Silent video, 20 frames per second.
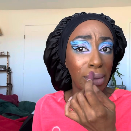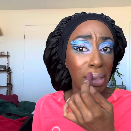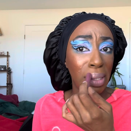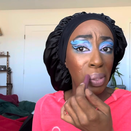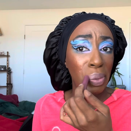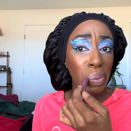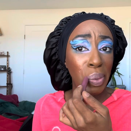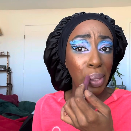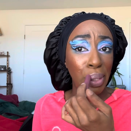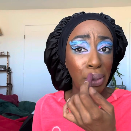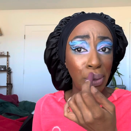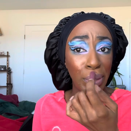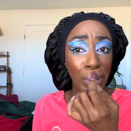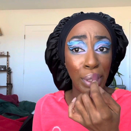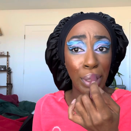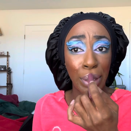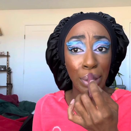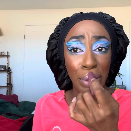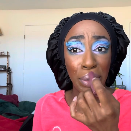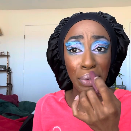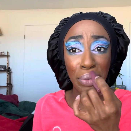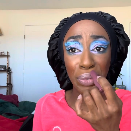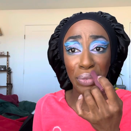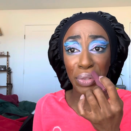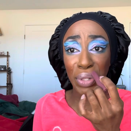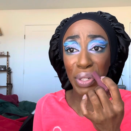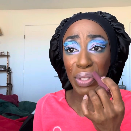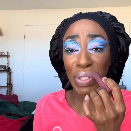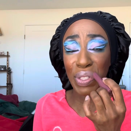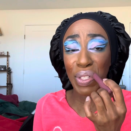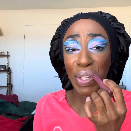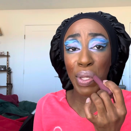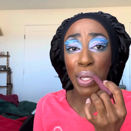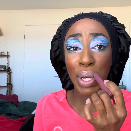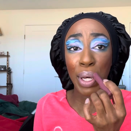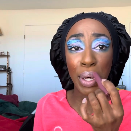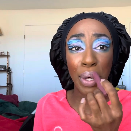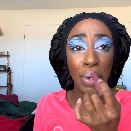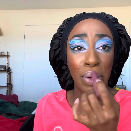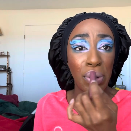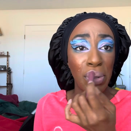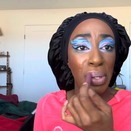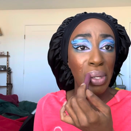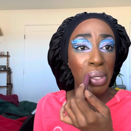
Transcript: Did we do it on the first go?